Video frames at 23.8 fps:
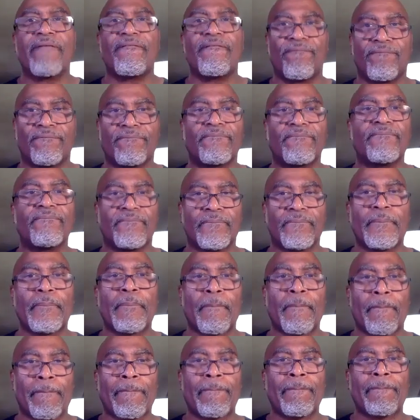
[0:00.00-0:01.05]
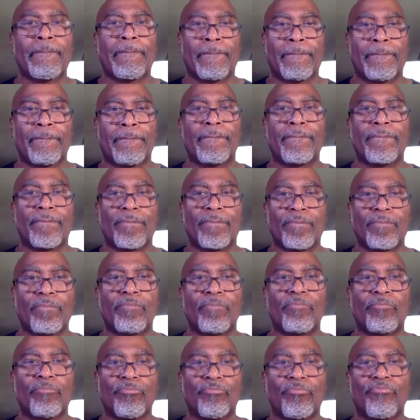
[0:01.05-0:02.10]
so I think that, and
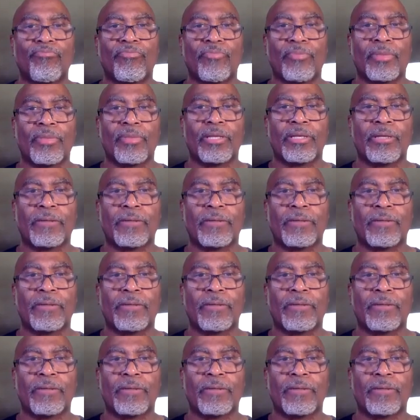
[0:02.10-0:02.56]
then in